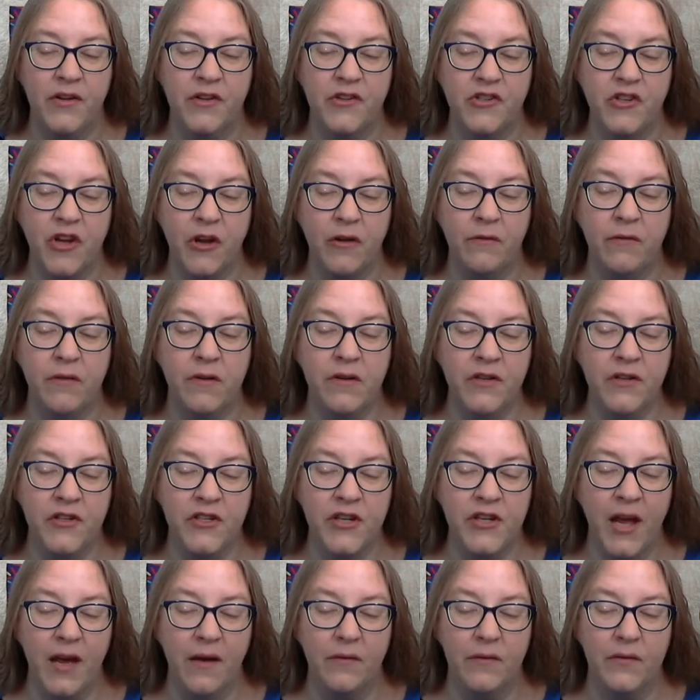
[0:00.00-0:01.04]
a general
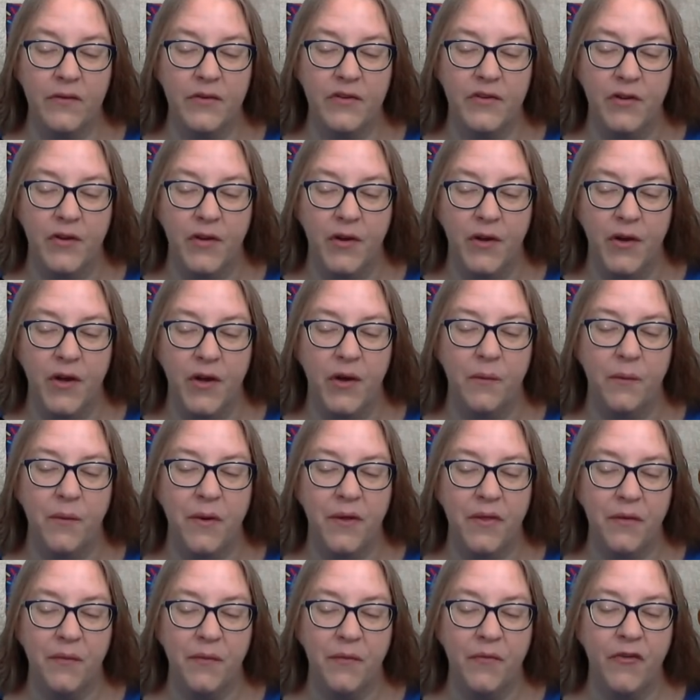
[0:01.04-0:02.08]
shout,
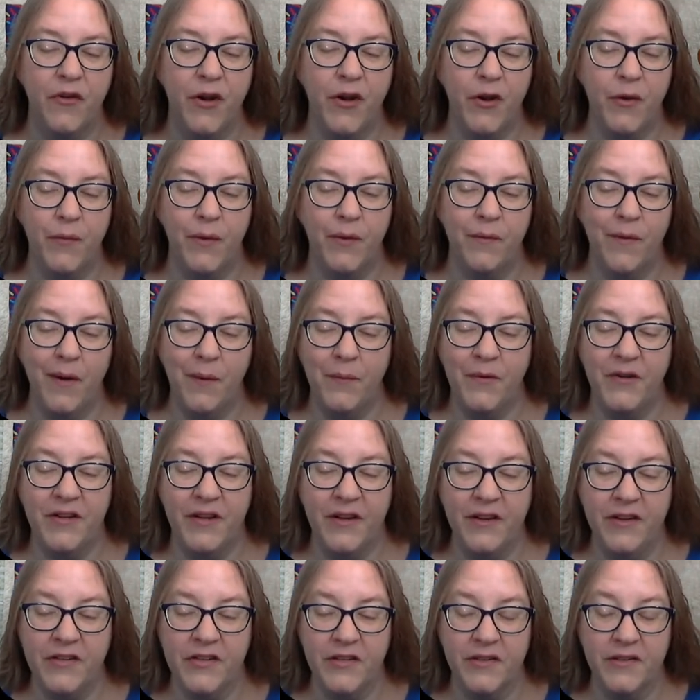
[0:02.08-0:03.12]
with frequent
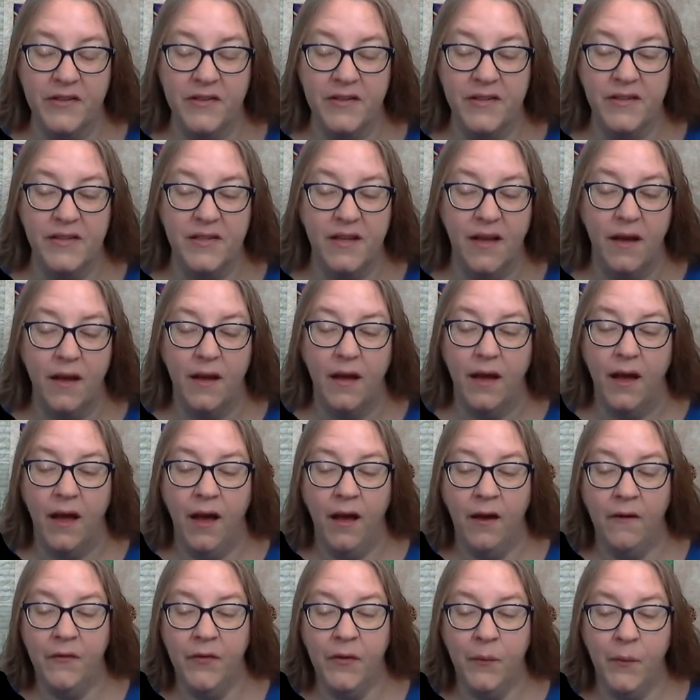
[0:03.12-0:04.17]
repetitions,
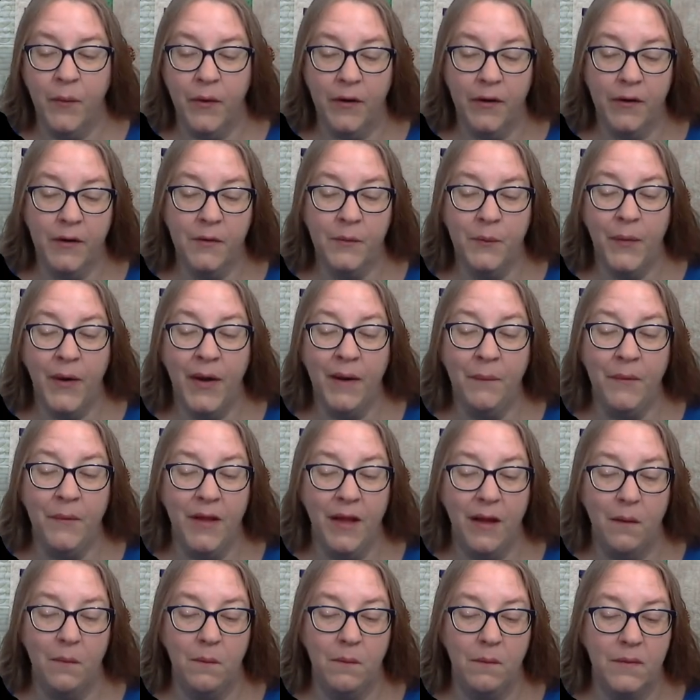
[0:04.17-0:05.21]
of the word
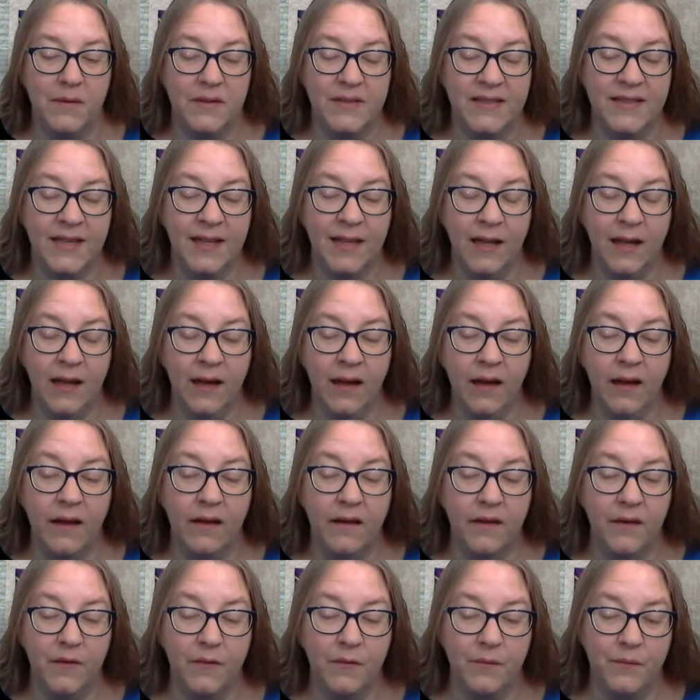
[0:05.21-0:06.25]
Peplom,
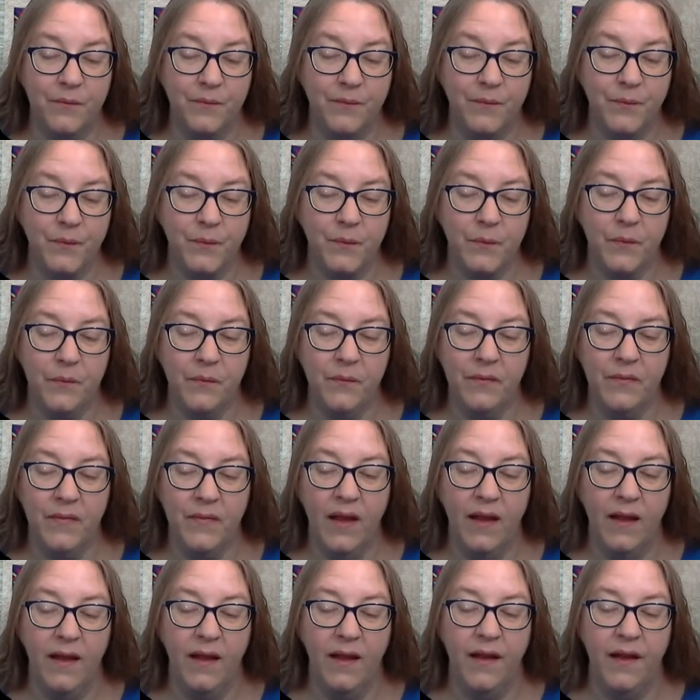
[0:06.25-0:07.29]
selan,"
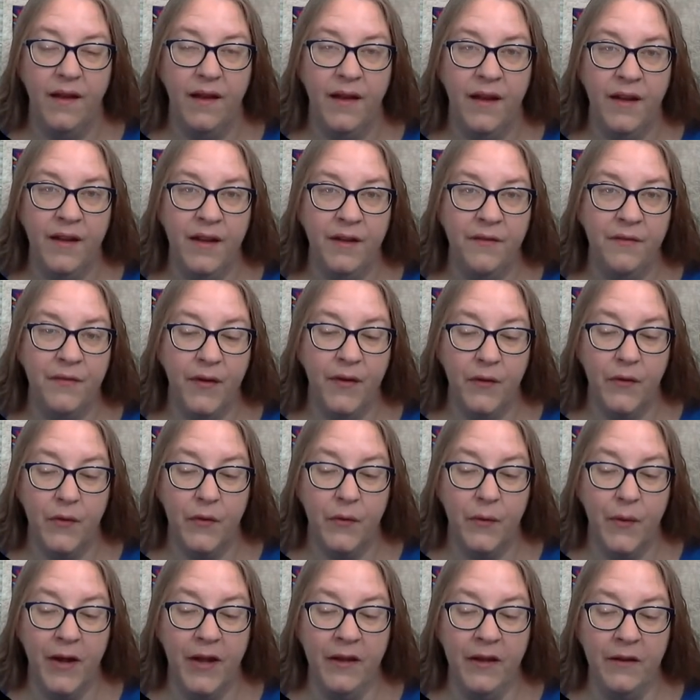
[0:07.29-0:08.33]
And I felt
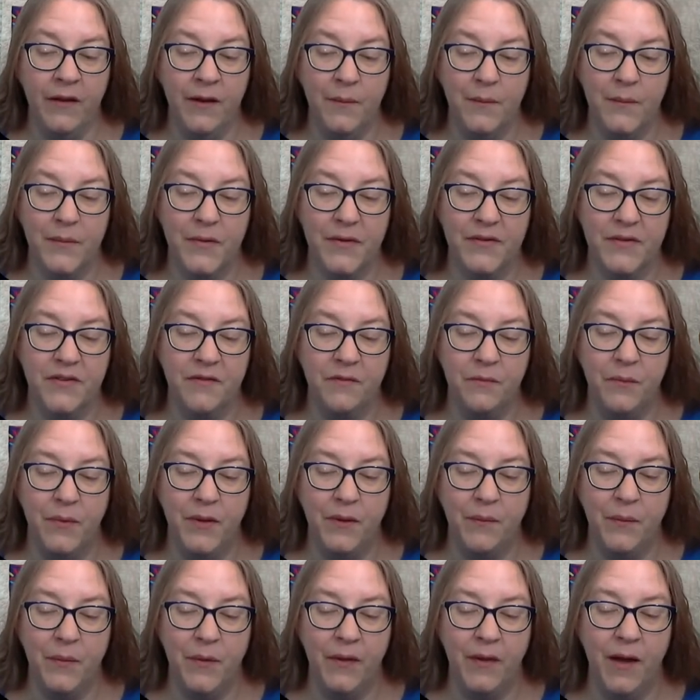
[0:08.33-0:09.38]
great numbers of
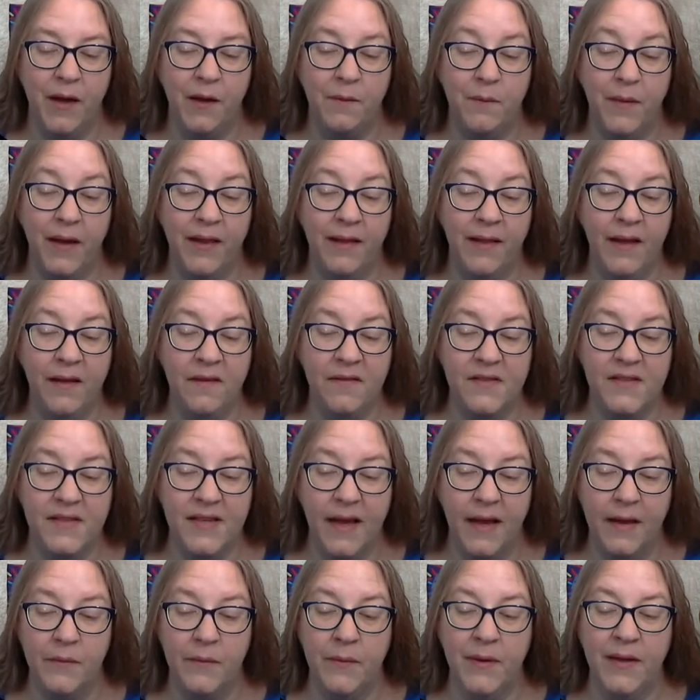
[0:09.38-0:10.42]
people on my left
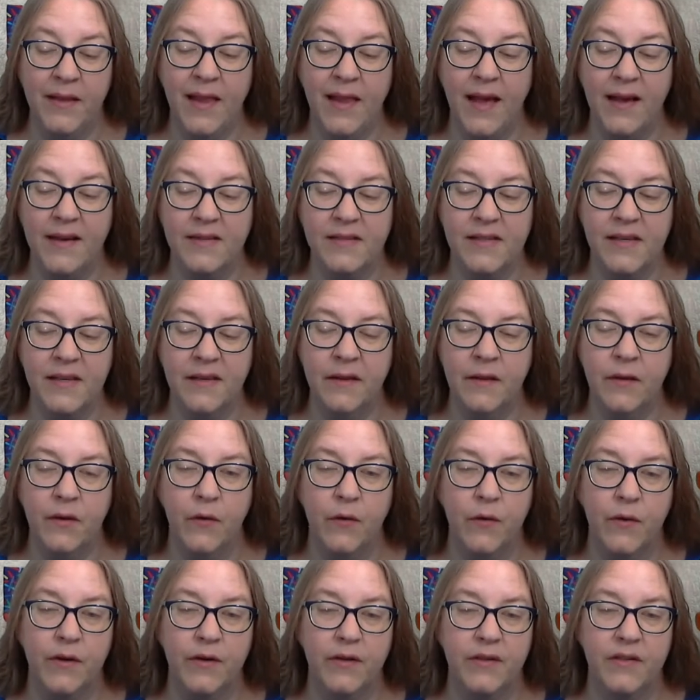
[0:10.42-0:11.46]
side relaxing the
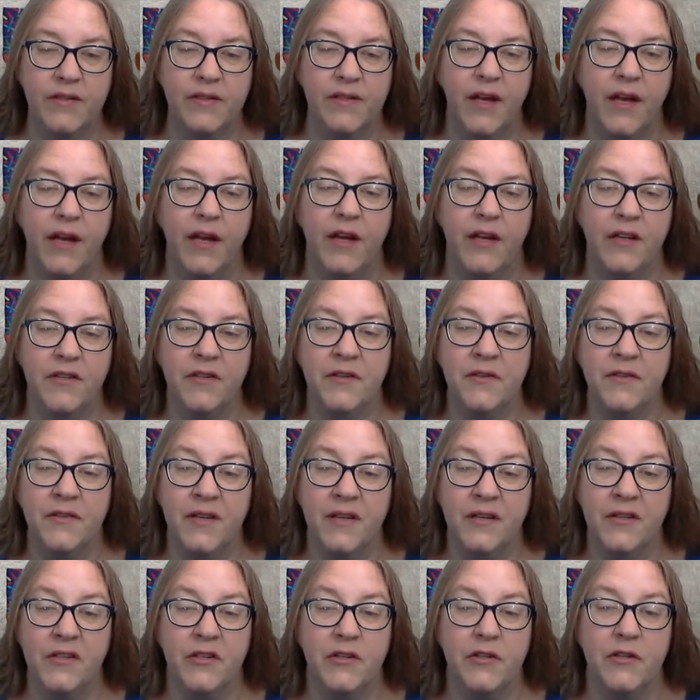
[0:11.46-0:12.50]
cords to
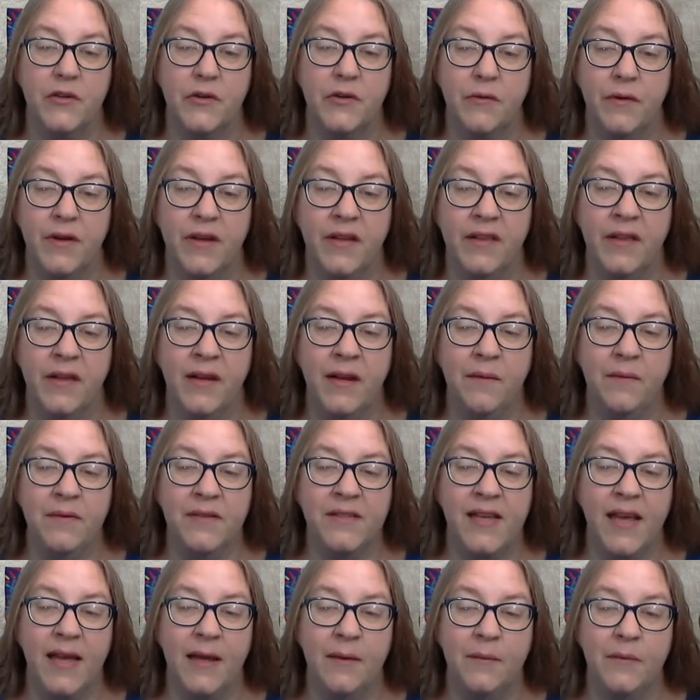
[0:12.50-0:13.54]
such a degree that I was
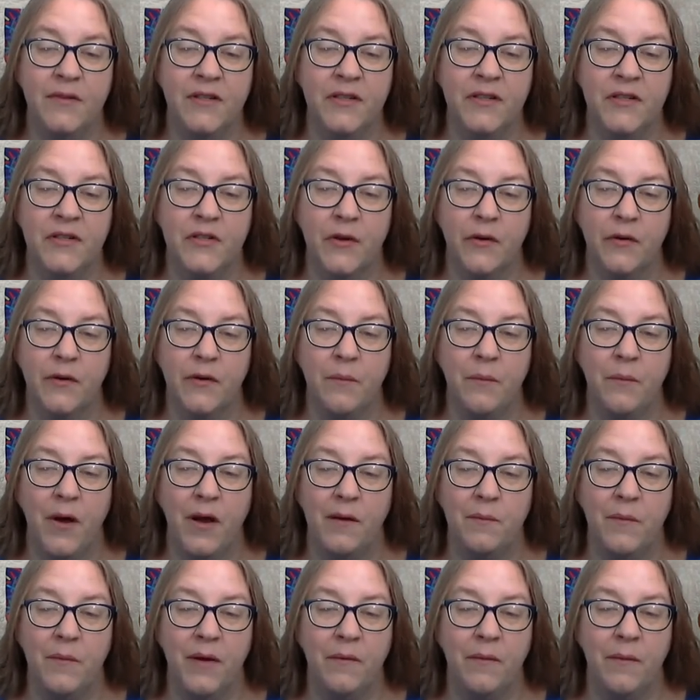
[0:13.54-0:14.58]
able to turn
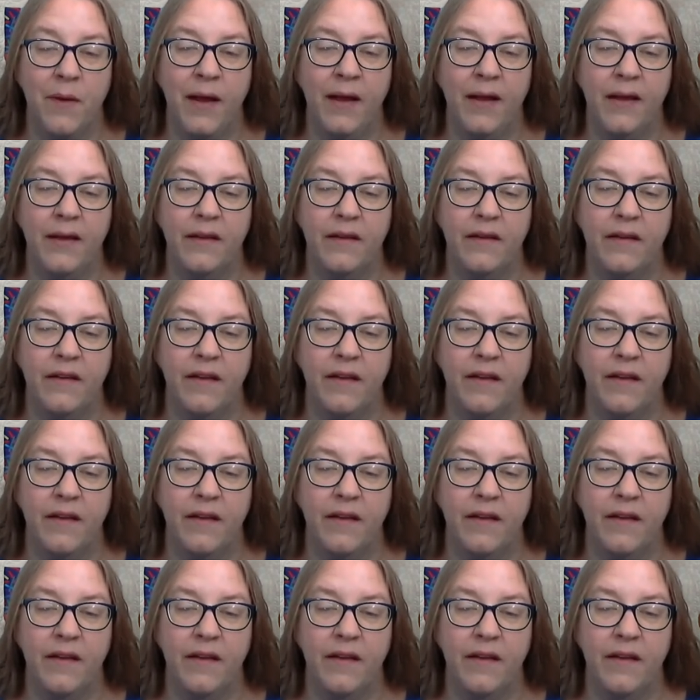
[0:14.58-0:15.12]
upon my right